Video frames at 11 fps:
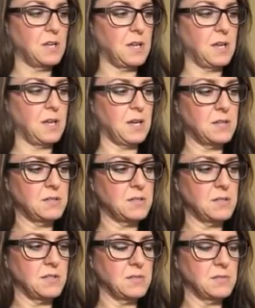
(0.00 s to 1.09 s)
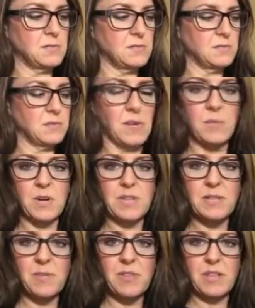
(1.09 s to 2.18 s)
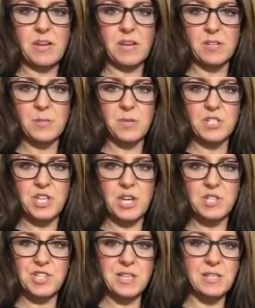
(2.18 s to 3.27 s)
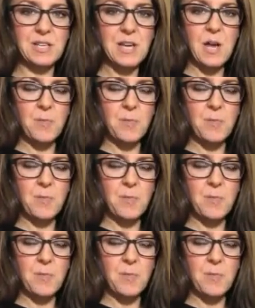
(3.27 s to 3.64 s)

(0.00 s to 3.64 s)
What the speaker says: and I wanted something that I could also put change in,